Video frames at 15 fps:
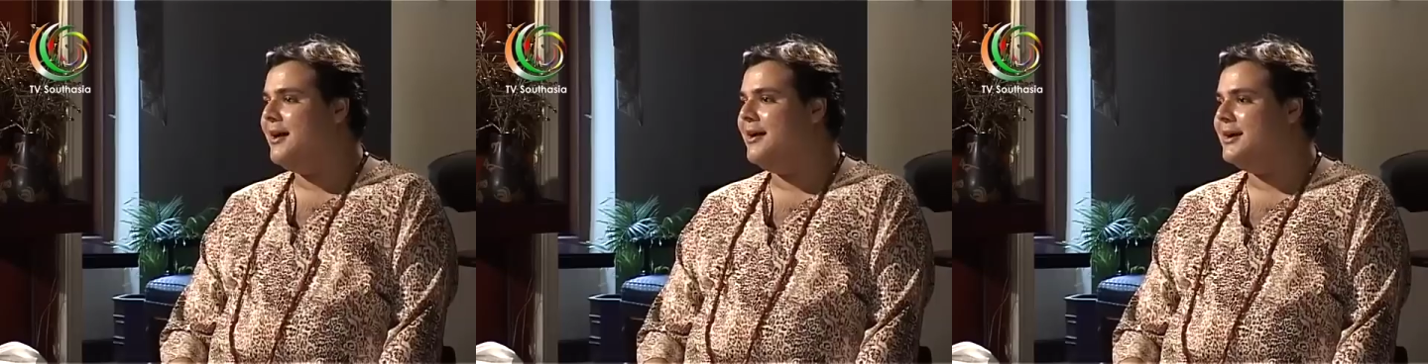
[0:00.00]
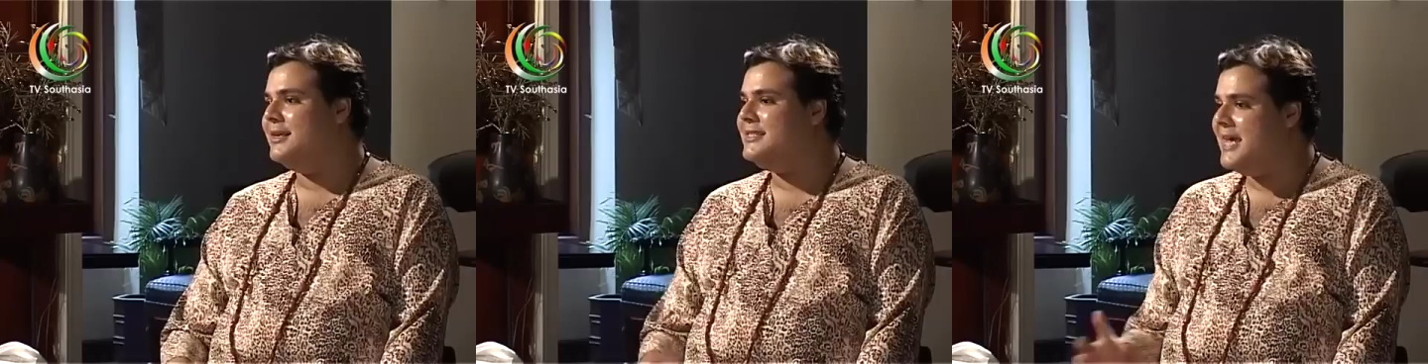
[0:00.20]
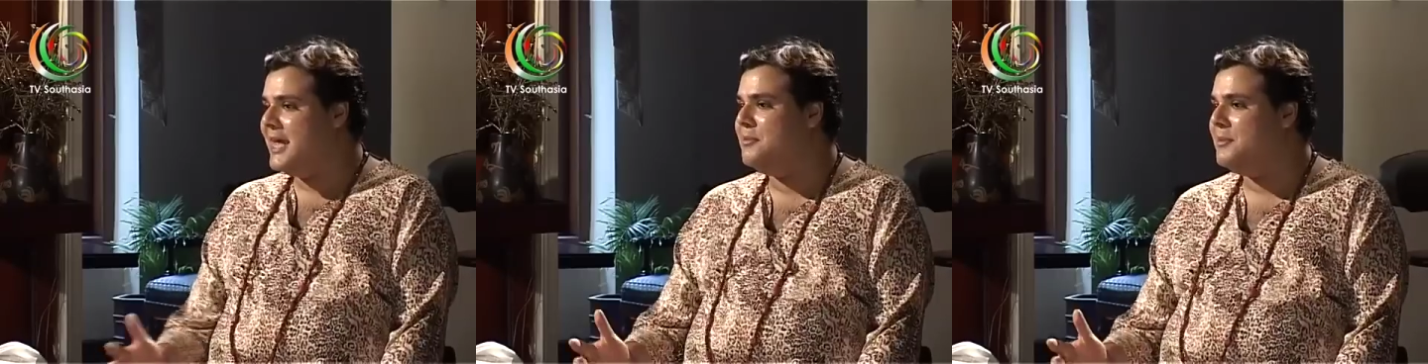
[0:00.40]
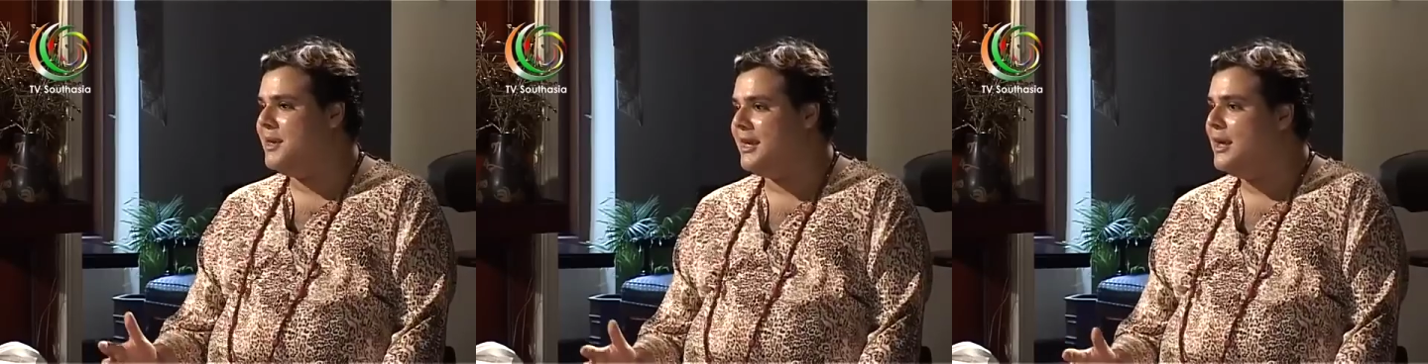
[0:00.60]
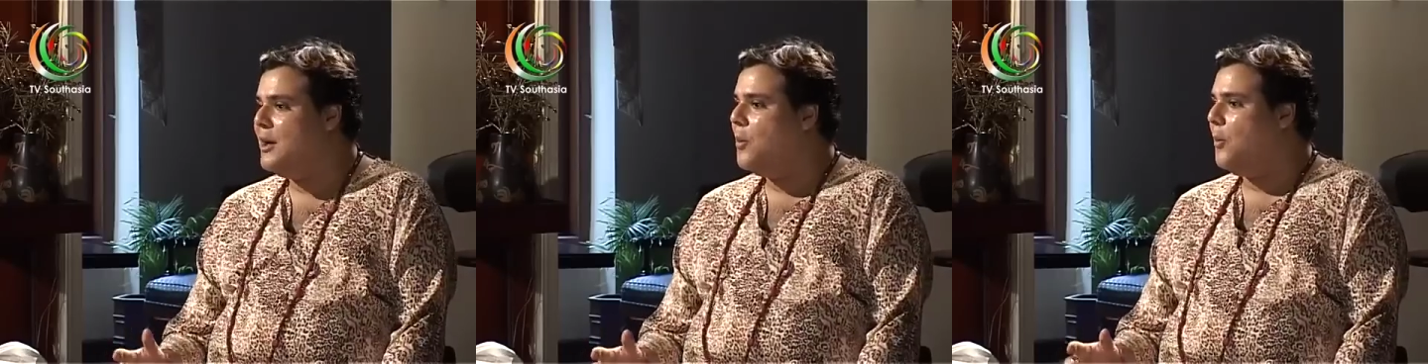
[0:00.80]
uh, tell
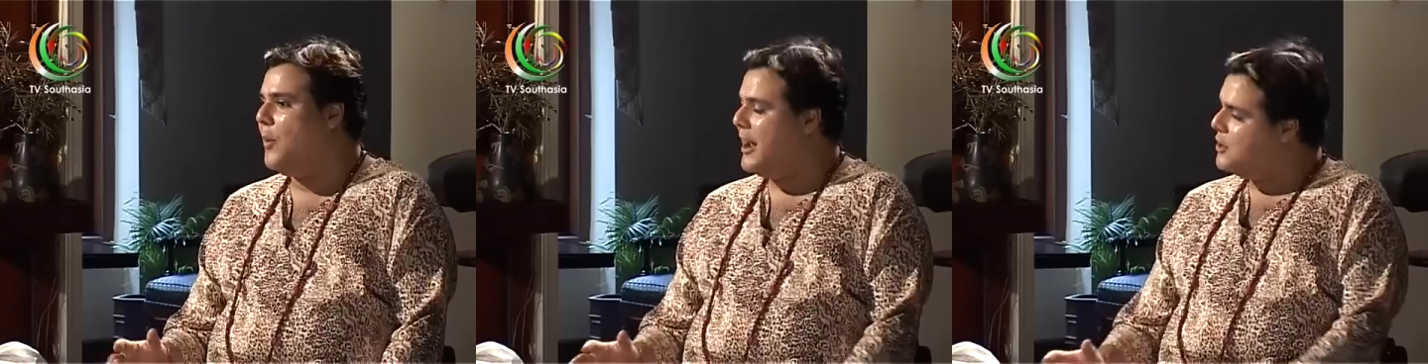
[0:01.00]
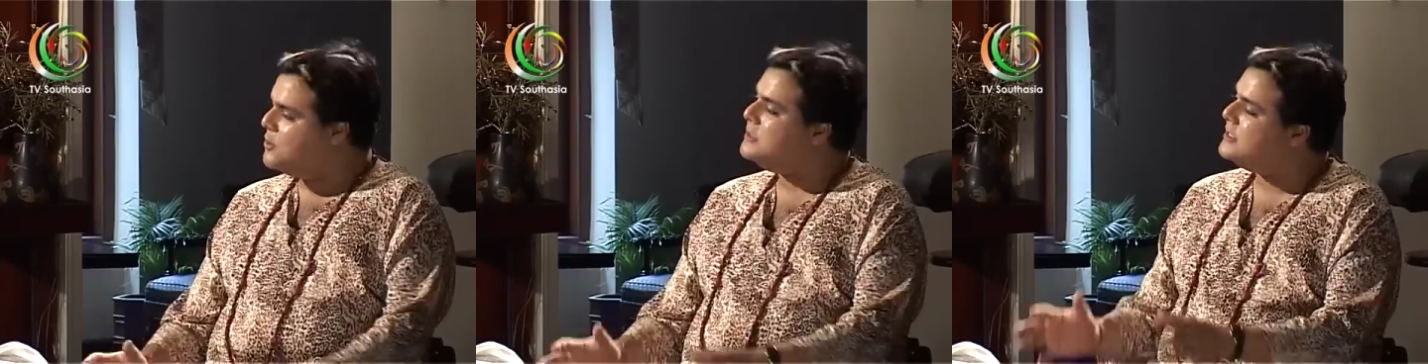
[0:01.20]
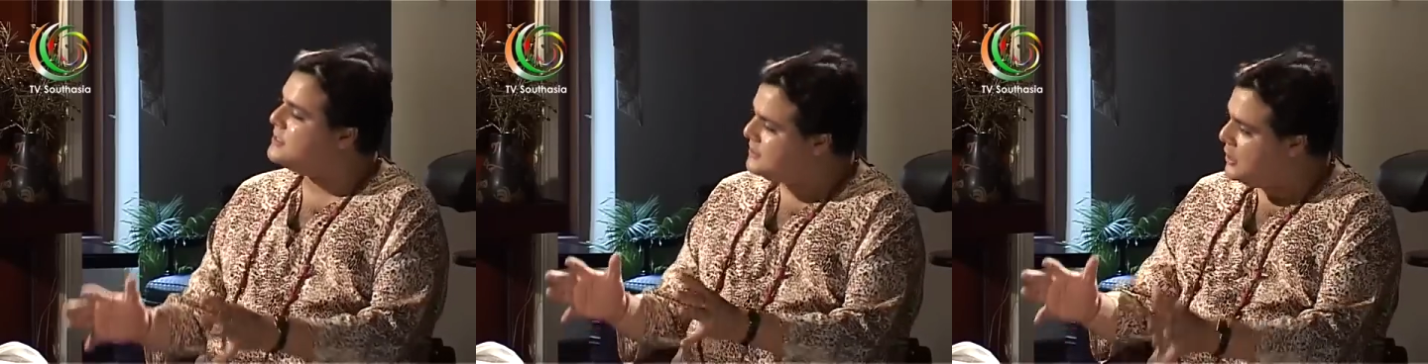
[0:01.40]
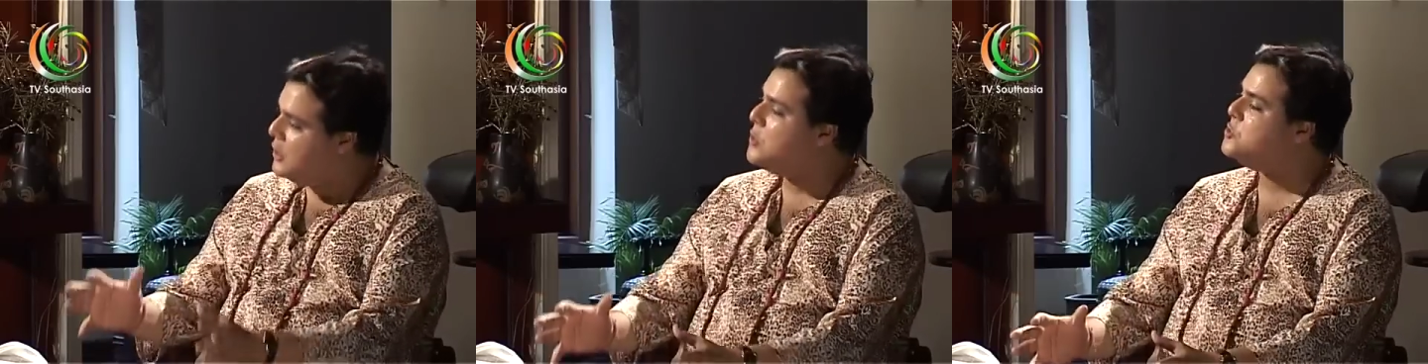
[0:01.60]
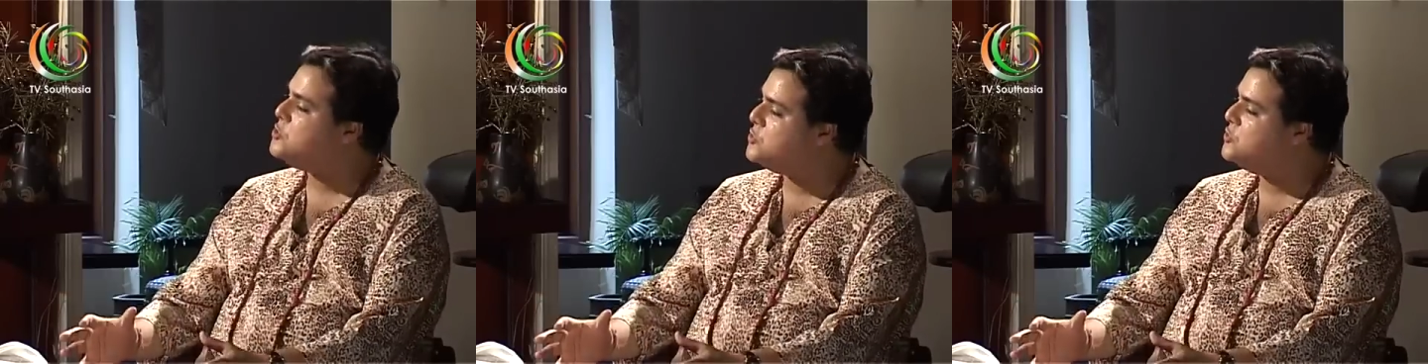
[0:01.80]
me, were you
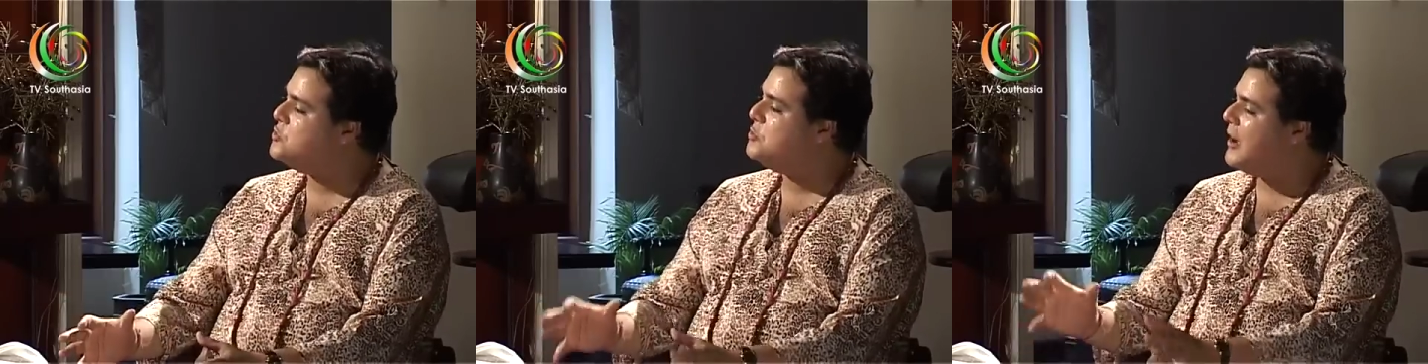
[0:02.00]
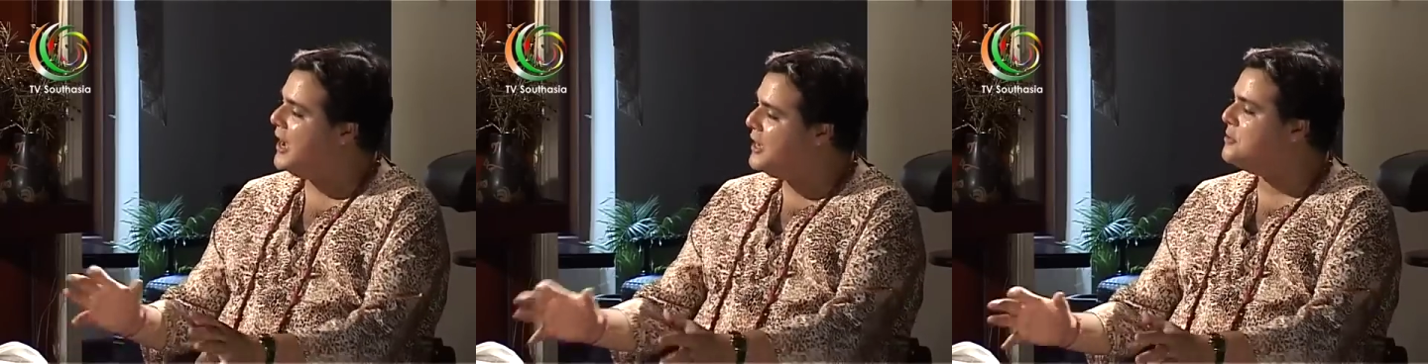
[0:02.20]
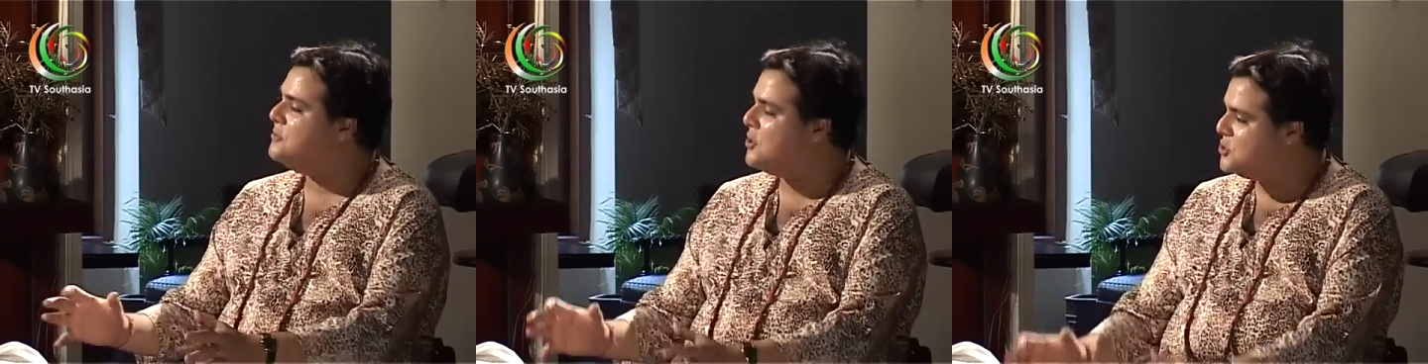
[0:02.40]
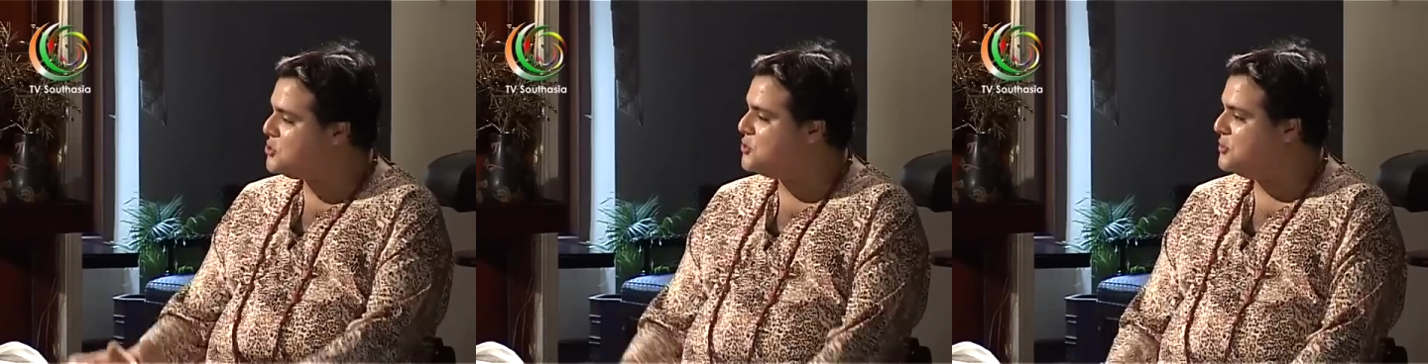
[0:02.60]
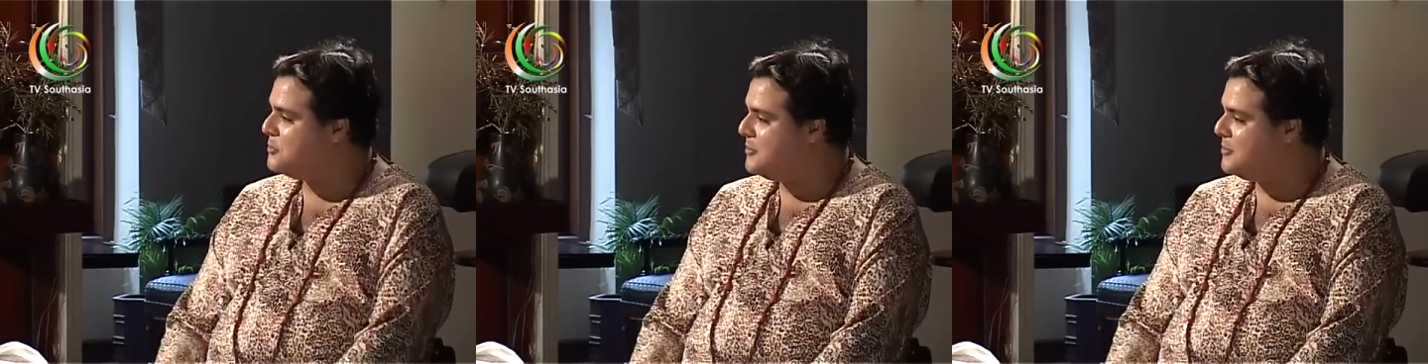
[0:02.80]
disillusioned by commercial